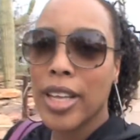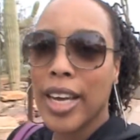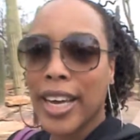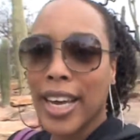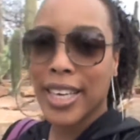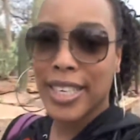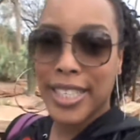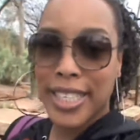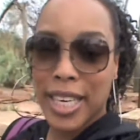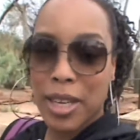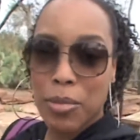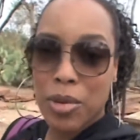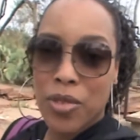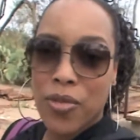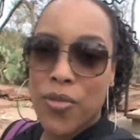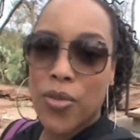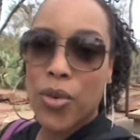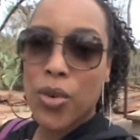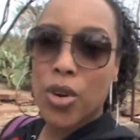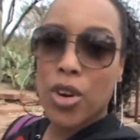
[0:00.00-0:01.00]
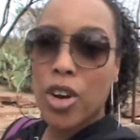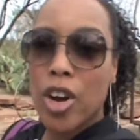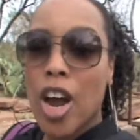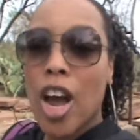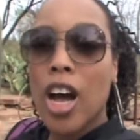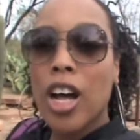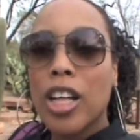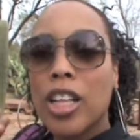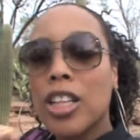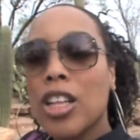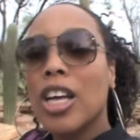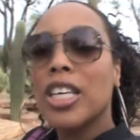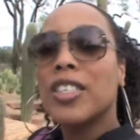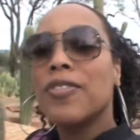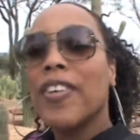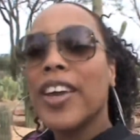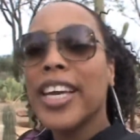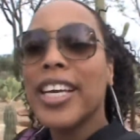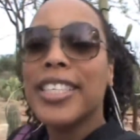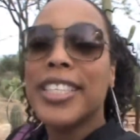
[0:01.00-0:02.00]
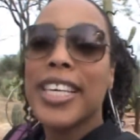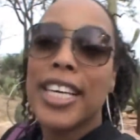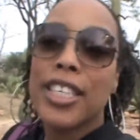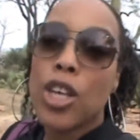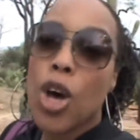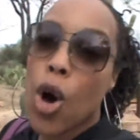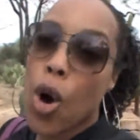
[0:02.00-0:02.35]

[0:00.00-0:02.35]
like I said before, Las Vegas has a